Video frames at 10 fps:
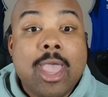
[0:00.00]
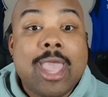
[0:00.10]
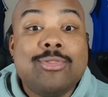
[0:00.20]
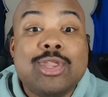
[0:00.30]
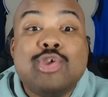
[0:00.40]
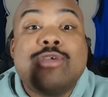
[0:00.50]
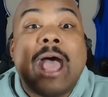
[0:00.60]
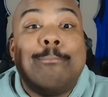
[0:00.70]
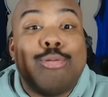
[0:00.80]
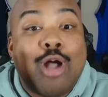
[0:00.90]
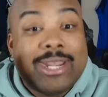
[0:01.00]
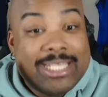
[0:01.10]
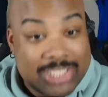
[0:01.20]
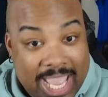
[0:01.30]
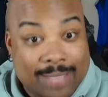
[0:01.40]
And then you got Bronny
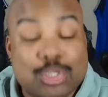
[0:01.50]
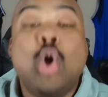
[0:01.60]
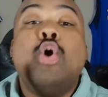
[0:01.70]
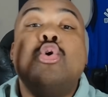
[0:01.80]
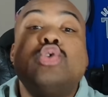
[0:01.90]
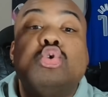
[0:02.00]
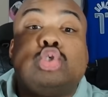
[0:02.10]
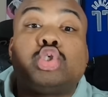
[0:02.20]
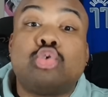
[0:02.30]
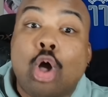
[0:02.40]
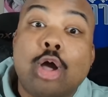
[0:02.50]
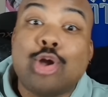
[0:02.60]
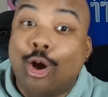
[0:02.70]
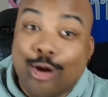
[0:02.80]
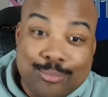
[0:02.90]
James, who you strong
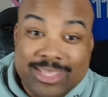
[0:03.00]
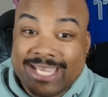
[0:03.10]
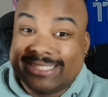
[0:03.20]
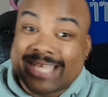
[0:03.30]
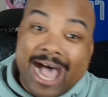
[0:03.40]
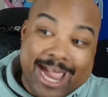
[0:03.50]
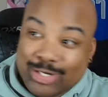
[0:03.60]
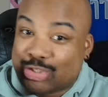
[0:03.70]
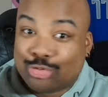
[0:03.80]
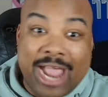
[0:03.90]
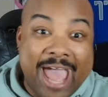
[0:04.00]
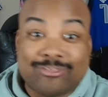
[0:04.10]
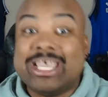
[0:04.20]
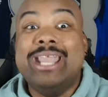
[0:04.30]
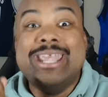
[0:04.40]
armed the entire
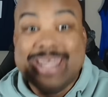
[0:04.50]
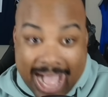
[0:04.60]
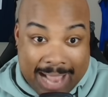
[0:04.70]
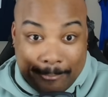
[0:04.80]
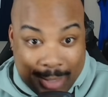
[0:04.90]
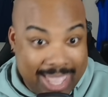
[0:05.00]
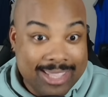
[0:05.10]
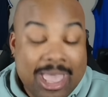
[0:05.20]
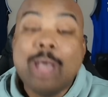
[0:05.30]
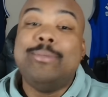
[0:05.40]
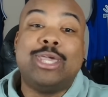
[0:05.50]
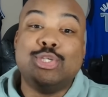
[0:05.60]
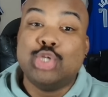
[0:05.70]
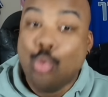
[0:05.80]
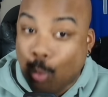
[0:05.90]
draft to not pick
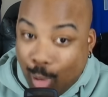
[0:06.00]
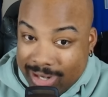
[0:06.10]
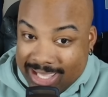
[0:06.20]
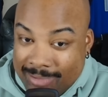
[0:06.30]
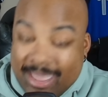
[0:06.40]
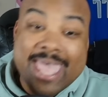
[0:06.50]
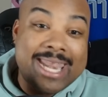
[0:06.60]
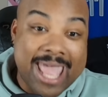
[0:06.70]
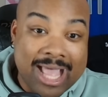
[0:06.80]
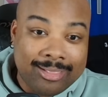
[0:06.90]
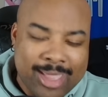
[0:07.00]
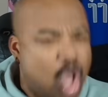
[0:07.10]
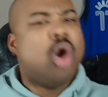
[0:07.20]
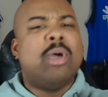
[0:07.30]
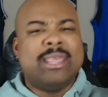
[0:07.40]
because you wanted him in LA.
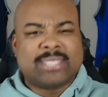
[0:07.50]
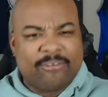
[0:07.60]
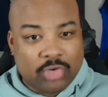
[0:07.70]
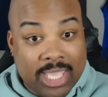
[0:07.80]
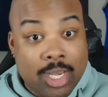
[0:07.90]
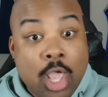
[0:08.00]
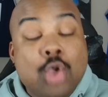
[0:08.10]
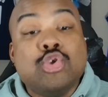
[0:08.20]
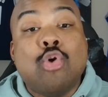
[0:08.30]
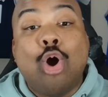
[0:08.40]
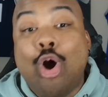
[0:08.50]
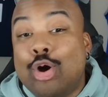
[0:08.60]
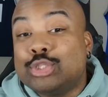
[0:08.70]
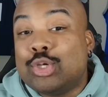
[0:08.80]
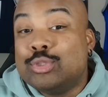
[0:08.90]
Oh, and let's not forget, you
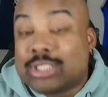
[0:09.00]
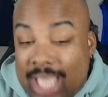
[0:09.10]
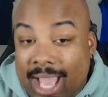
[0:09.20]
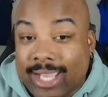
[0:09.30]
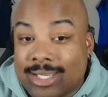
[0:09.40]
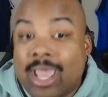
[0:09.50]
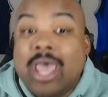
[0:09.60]
also signed